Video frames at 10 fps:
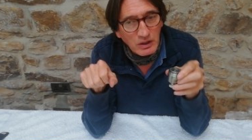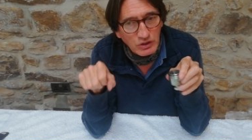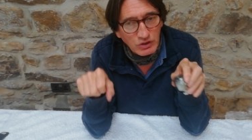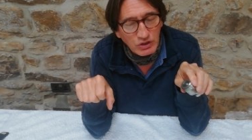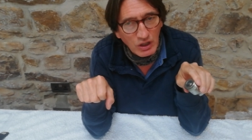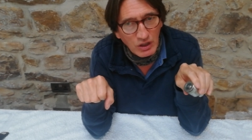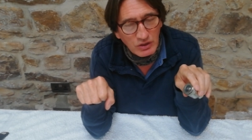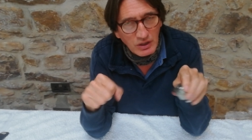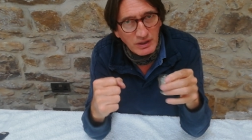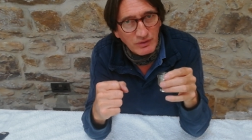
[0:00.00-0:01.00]
You
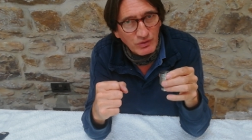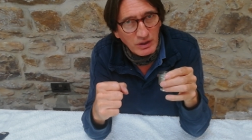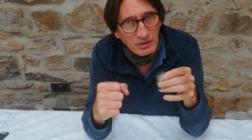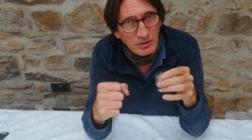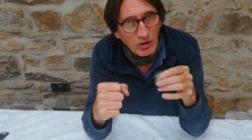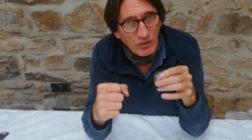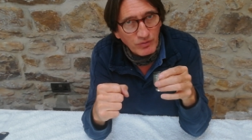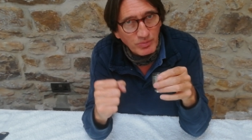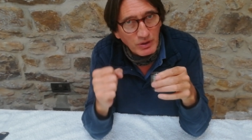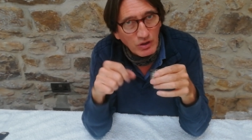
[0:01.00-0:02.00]
can't lever it
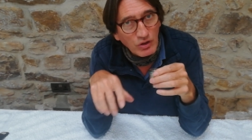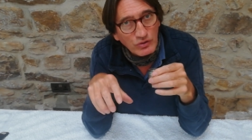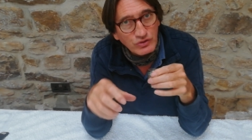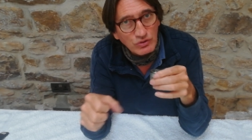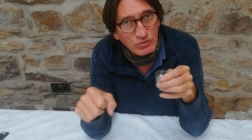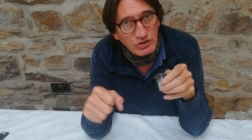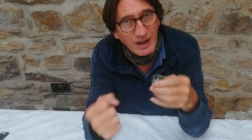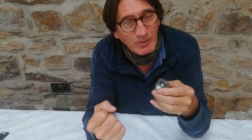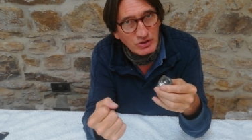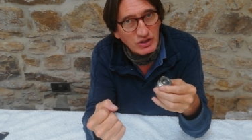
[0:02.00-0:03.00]
off because you'll
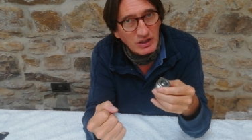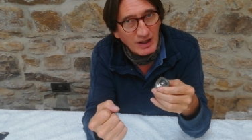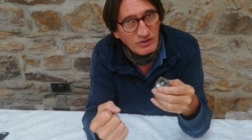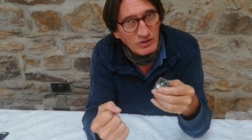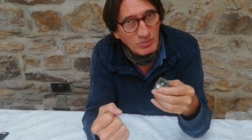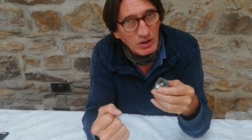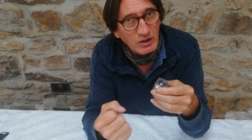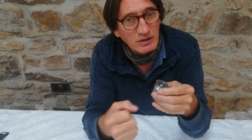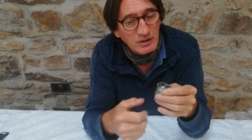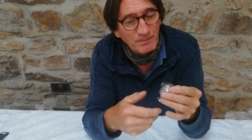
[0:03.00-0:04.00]
damage the casing
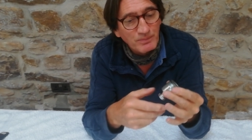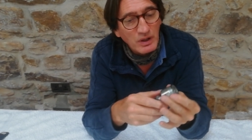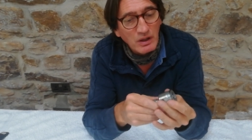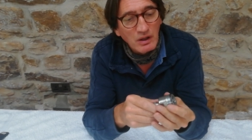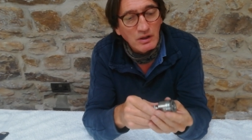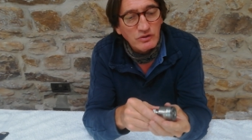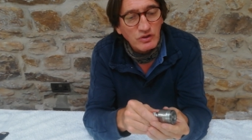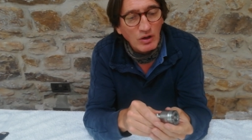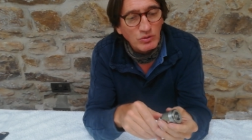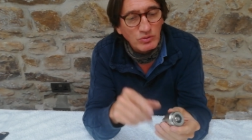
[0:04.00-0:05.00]
behind it.
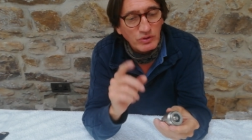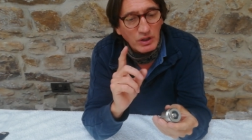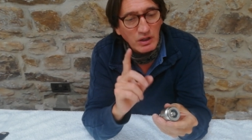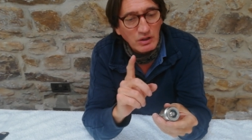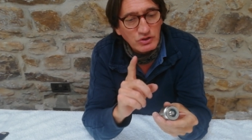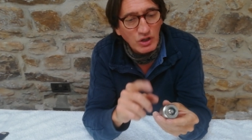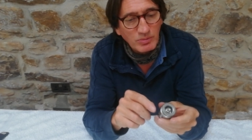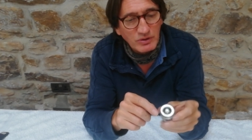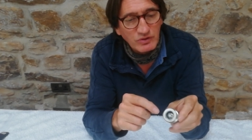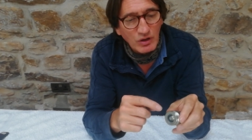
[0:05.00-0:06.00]
So the clutch
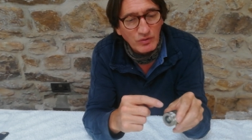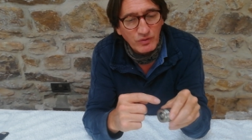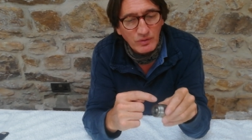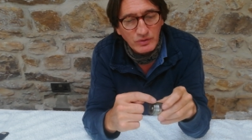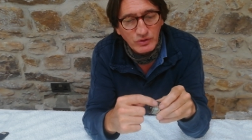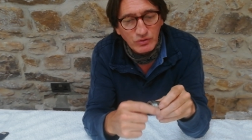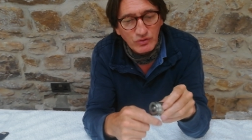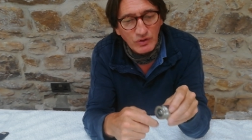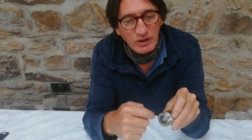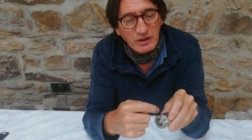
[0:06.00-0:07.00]
hub itself
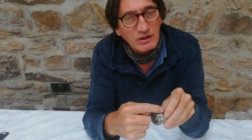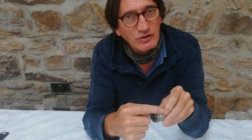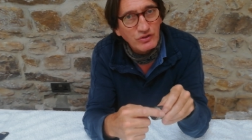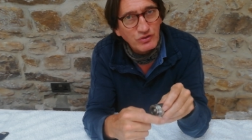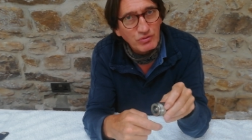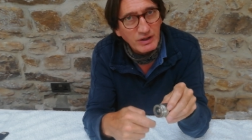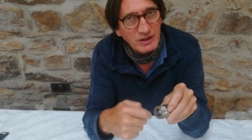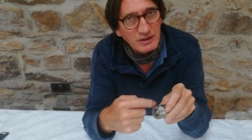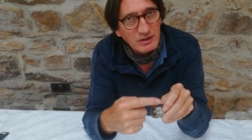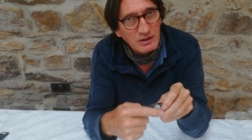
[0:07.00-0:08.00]
usefully is
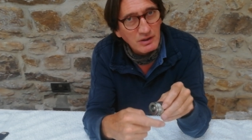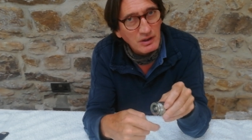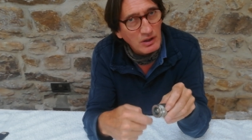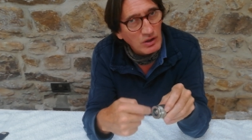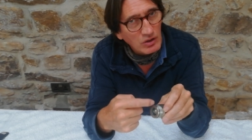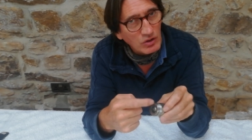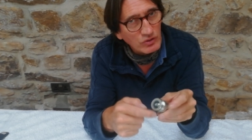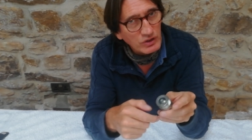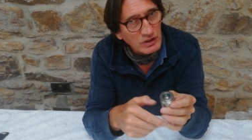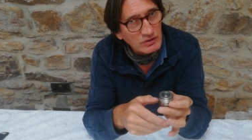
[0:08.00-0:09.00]
threaded
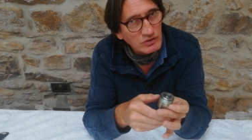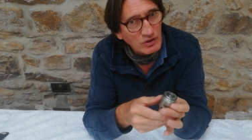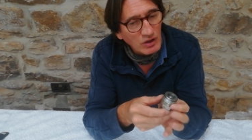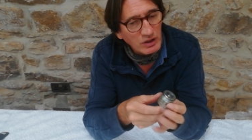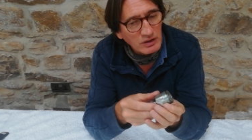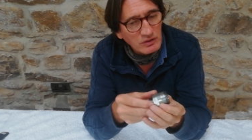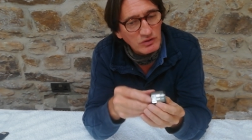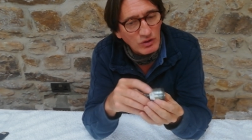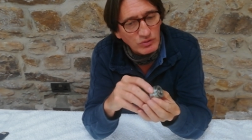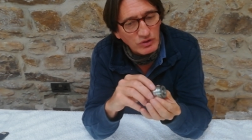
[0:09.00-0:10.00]
on the inside,
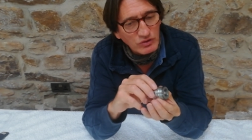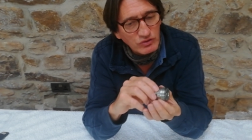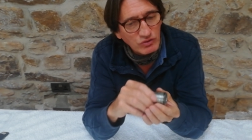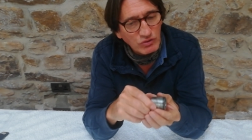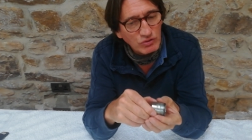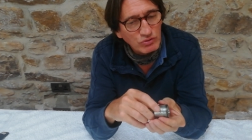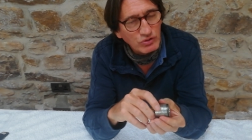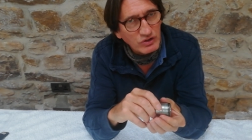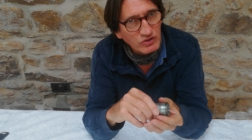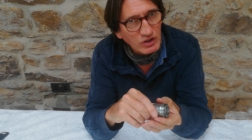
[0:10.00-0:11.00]
so you just screw
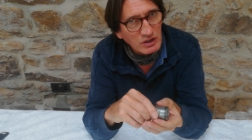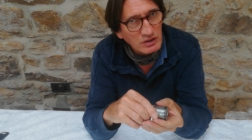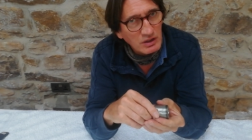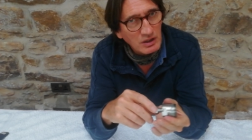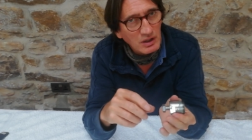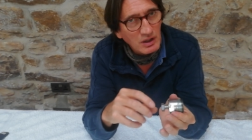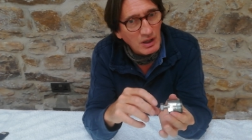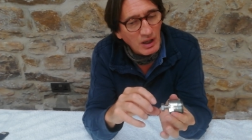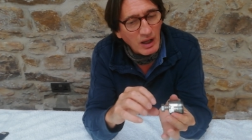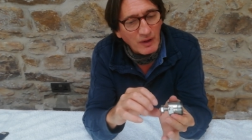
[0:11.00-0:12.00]
this in
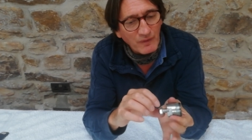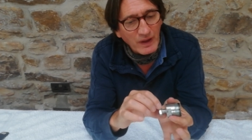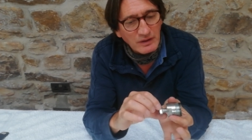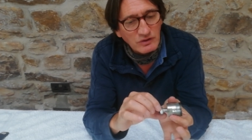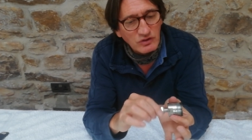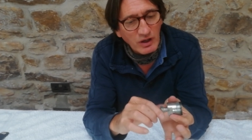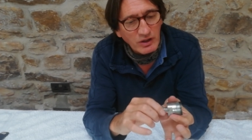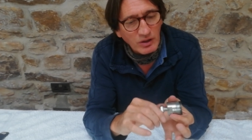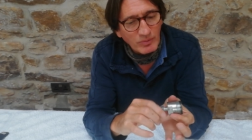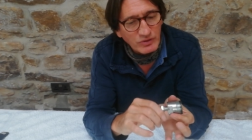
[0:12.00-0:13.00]
and then
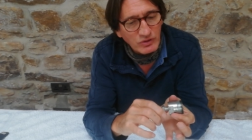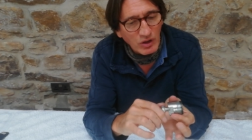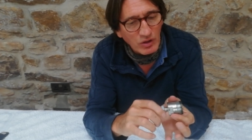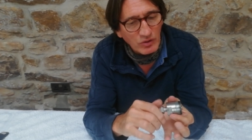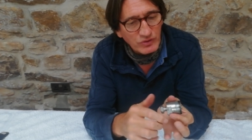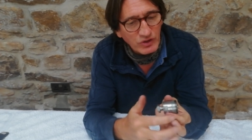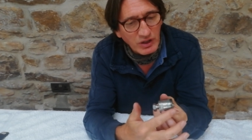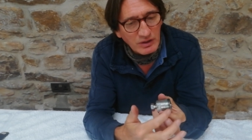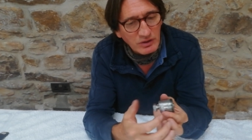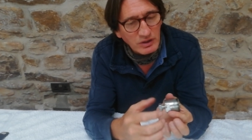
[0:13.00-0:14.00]
tighten up this nut onto
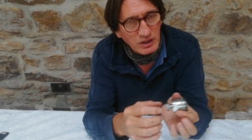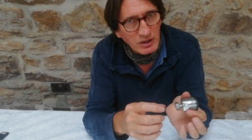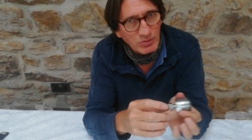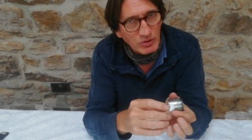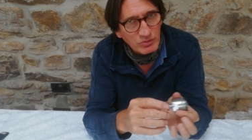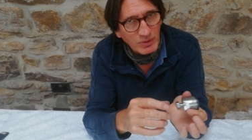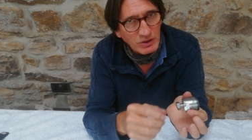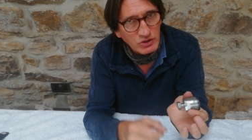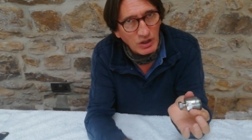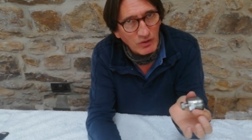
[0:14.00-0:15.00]
the end of the gearbox
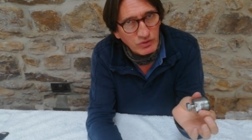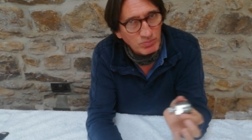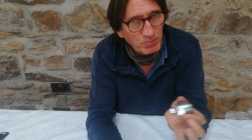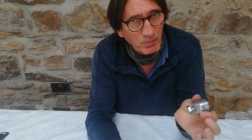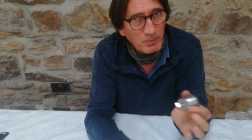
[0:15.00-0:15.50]
main shaft, and